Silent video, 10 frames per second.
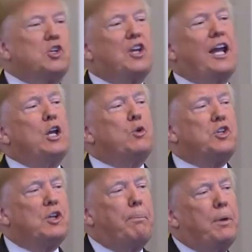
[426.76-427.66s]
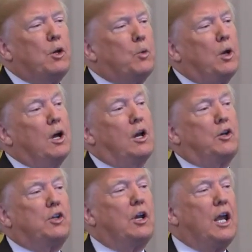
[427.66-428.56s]
The second recipient we
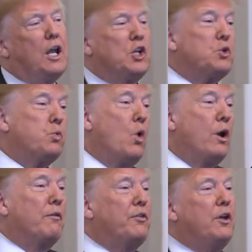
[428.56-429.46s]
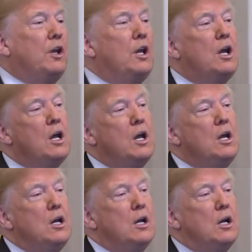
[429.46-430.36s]
honor today is one of the
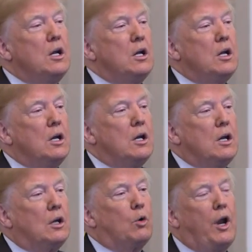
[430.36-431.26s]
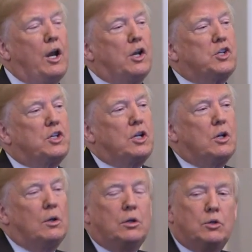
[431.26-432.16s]
greatest,
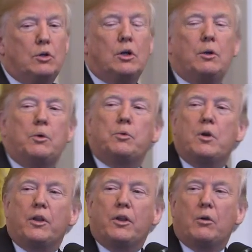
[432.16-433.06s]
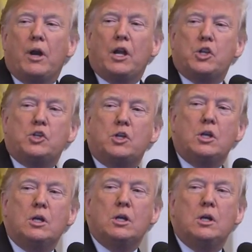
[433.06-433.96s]
truly was one of the
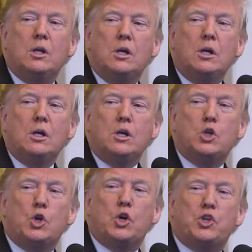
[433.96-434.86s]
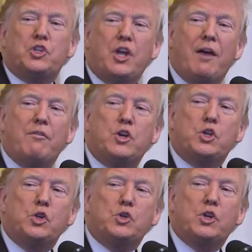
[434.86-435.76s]
greatest jurists ever
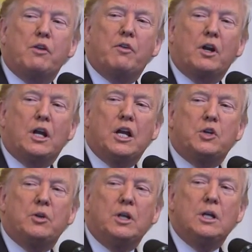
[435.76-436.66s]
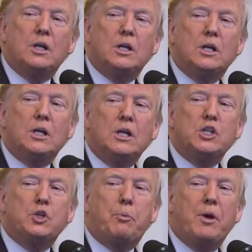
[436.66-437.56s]
to serve our country,
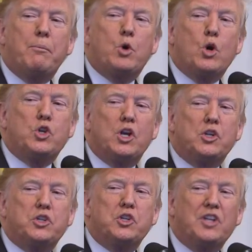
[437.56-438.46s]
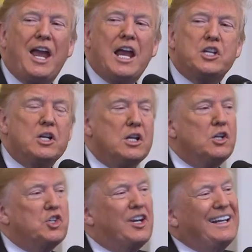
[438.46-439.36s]
Supreme Court Justice
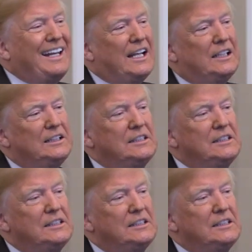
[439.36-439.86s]
Antonin Scalia.